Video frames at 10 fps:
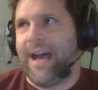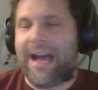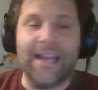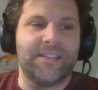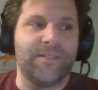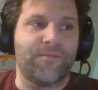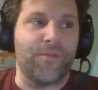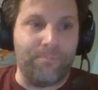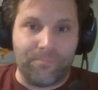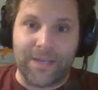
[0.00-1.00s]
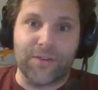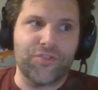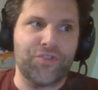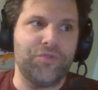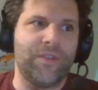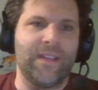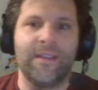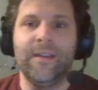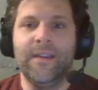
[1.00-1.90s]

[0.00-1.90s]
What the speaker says: hide them from bigger shooting